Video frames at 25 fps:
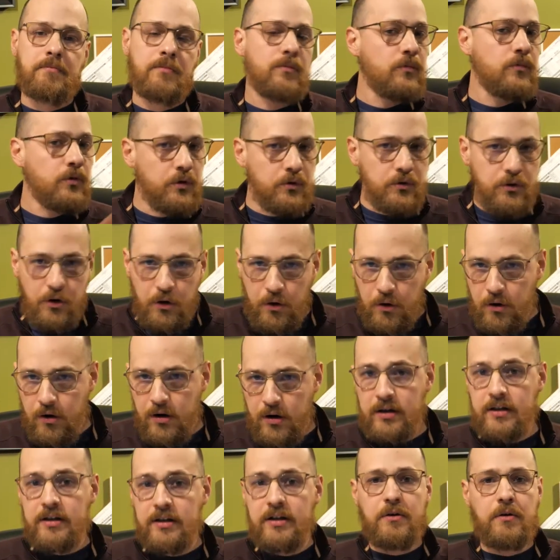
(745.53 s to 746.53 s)
New
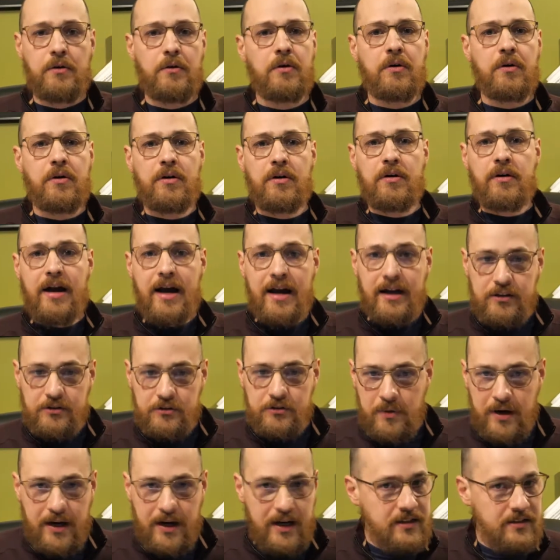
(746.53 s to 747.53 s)
York or
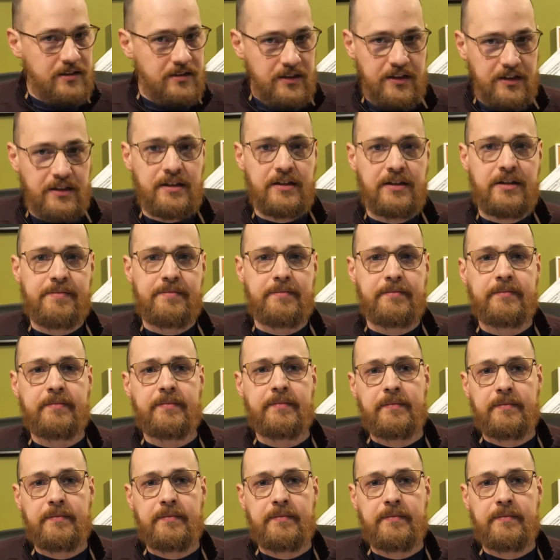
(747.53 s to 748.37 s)
XYZ,